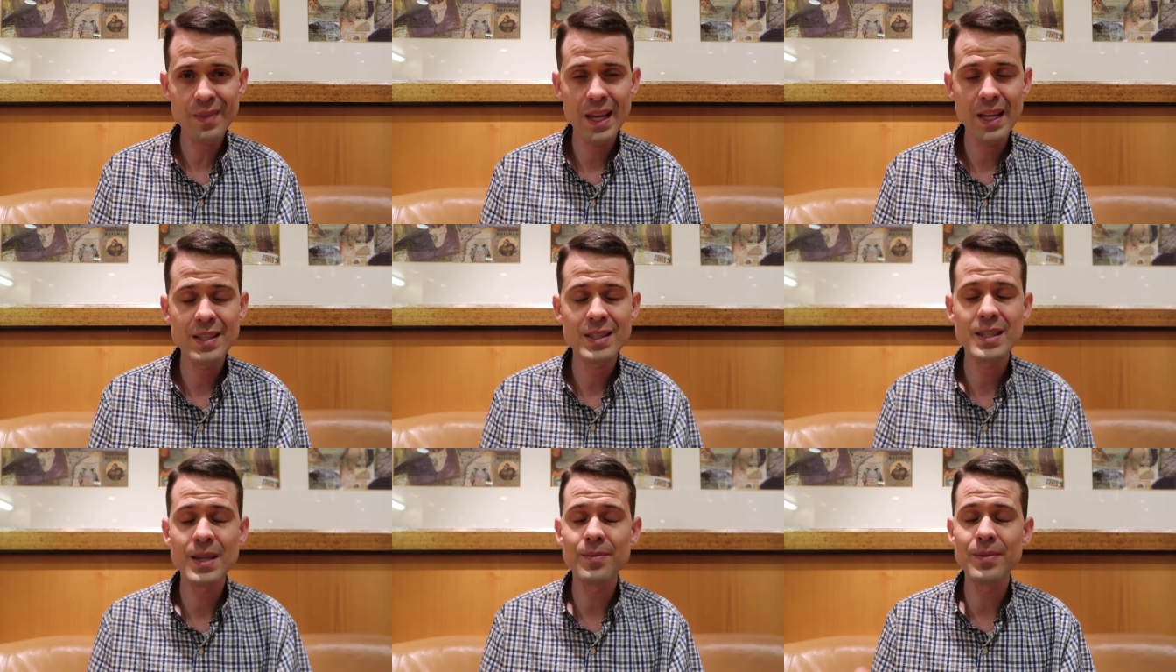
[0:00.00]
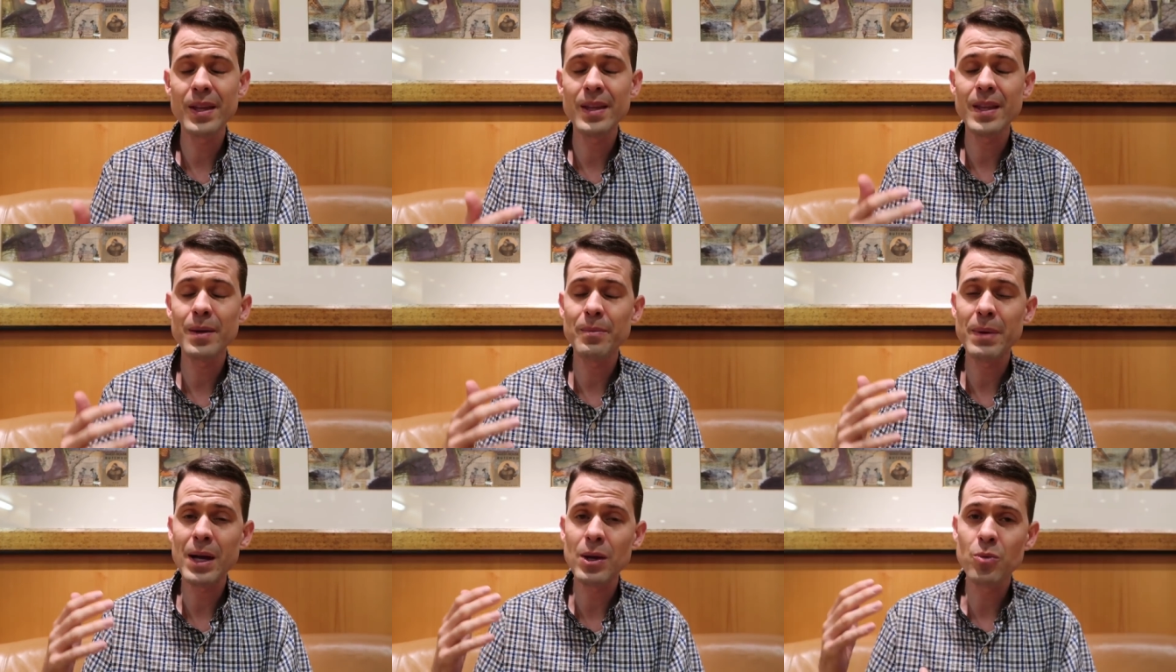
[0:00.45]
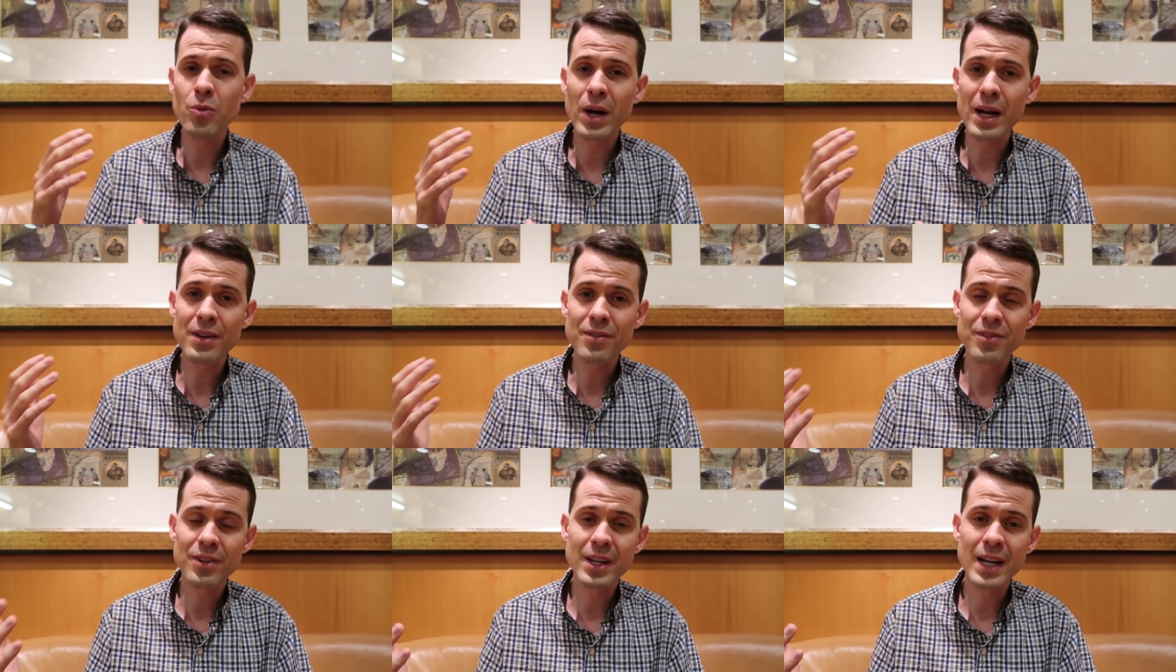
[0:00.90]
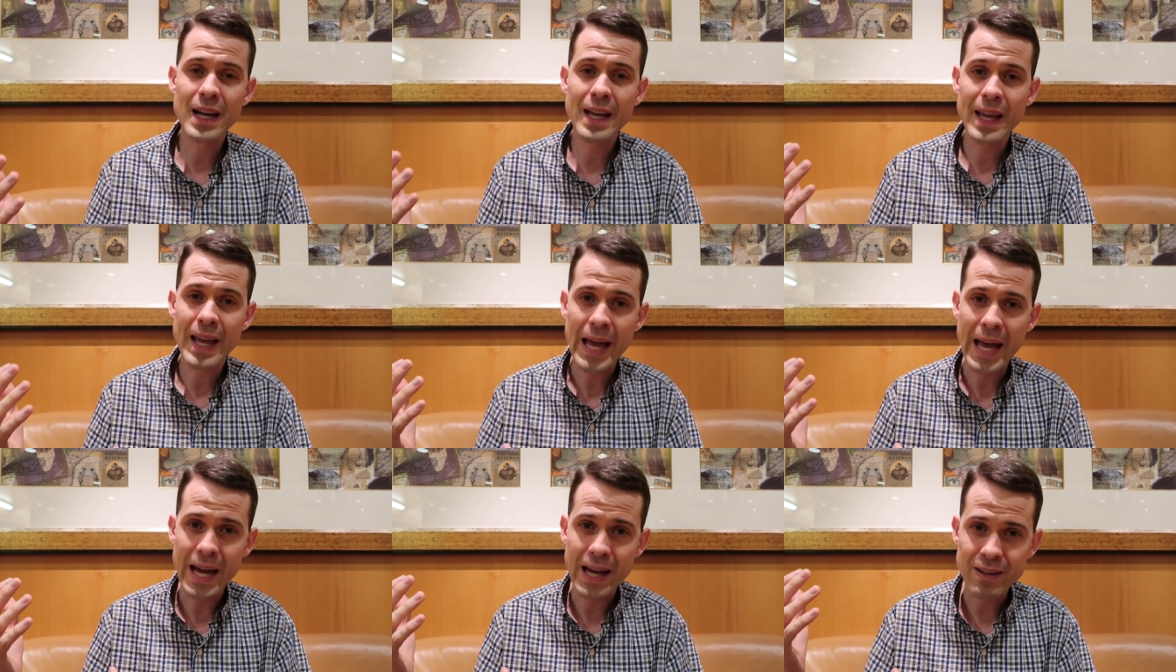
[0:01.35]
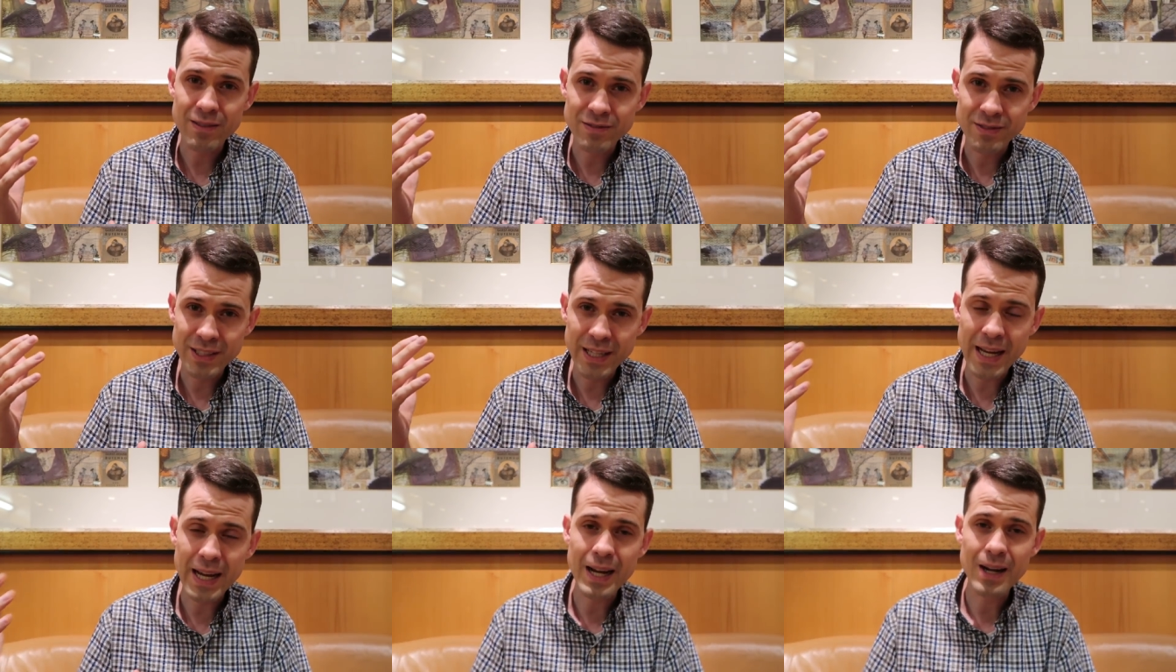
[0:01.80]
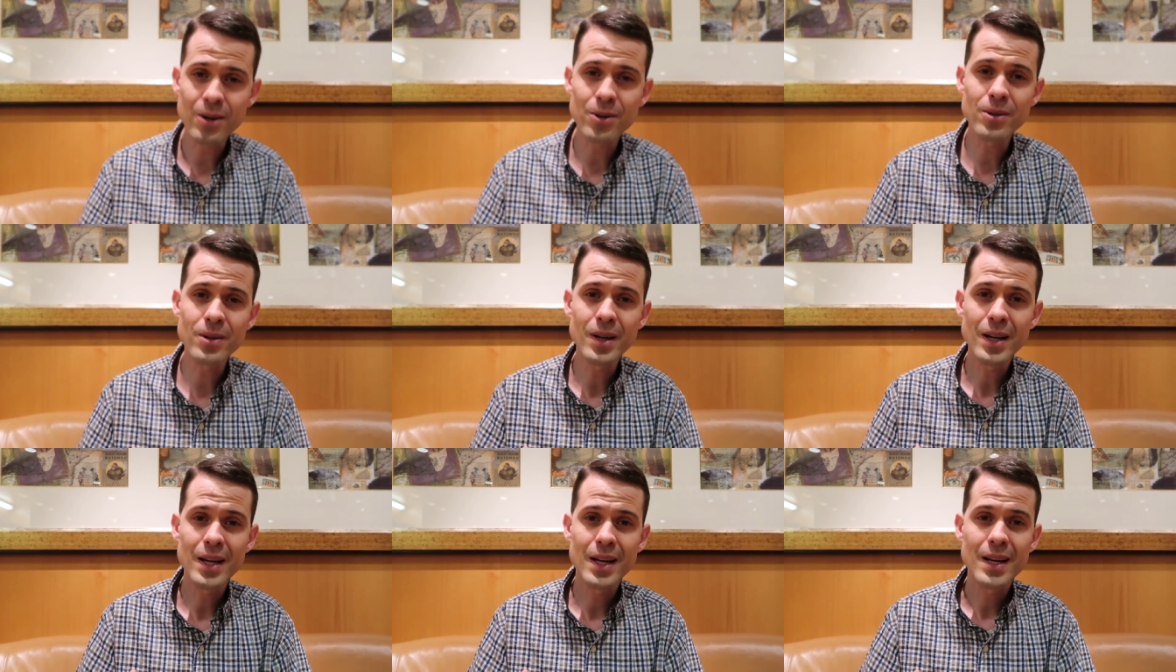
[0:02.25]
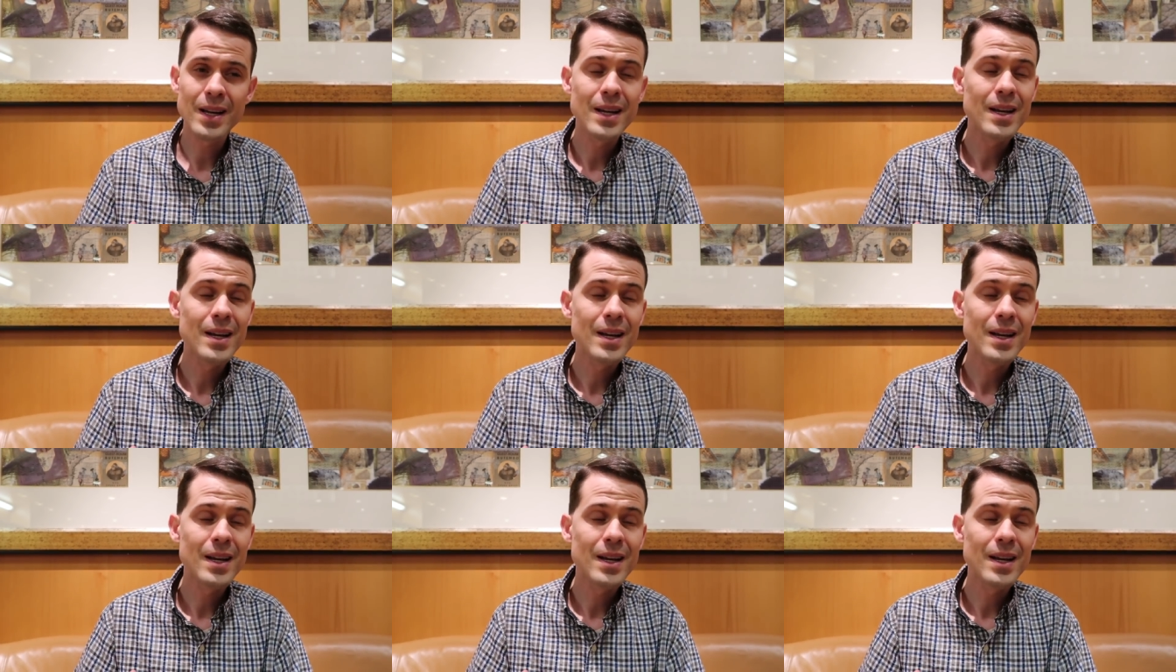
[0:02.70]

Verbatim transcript: It's something that my wife and I have now,